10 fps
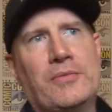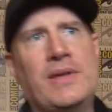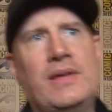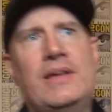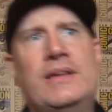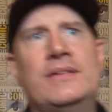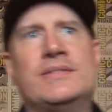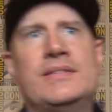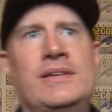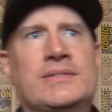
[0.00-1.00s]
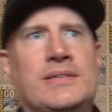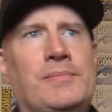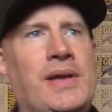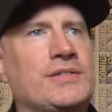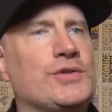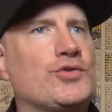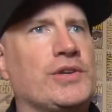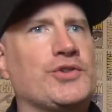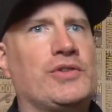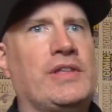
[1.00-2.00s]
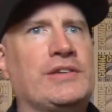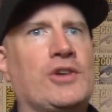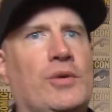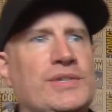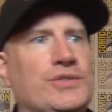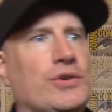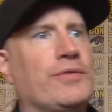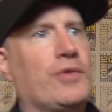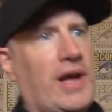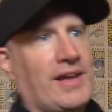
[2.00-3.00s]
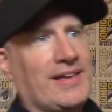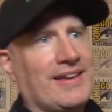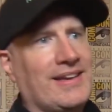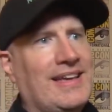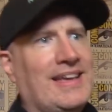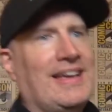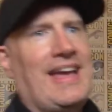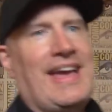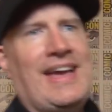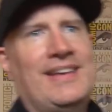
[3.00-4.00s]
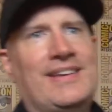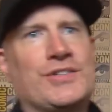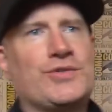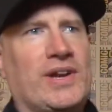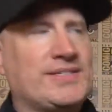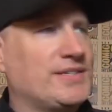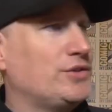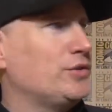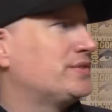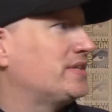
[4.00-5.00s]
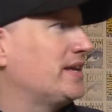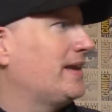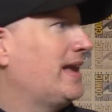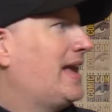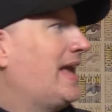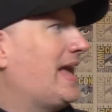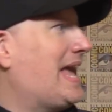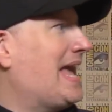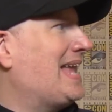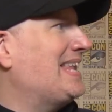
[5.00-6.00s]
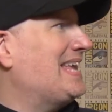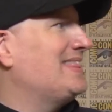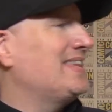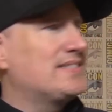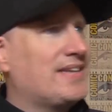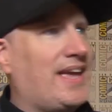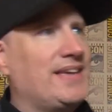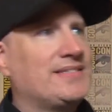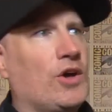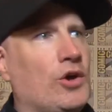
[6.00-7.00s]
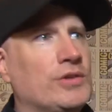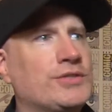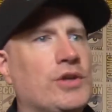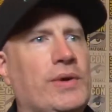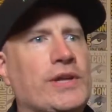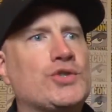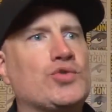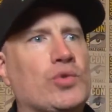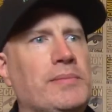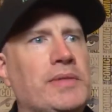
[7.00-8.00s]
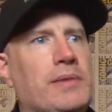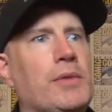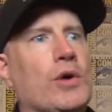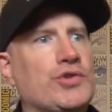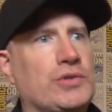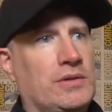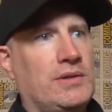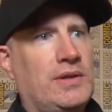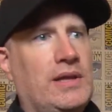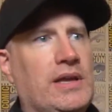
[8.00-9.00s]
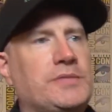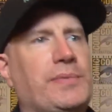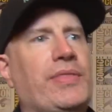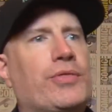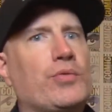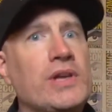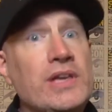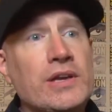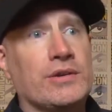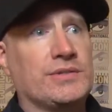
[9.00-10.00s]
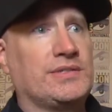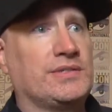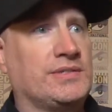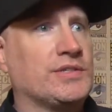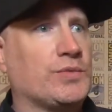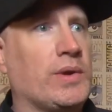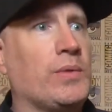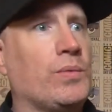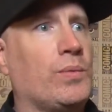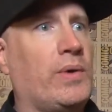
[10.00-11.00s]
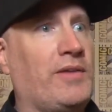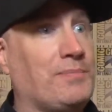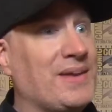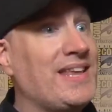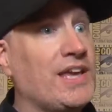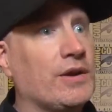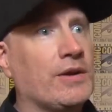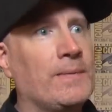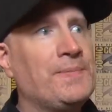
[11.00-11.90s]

for me is, is an amazing tradition that is always nerve-wracking and uh, stress-inducing and in this case, also extremely emotional. It's been three years since we have been here.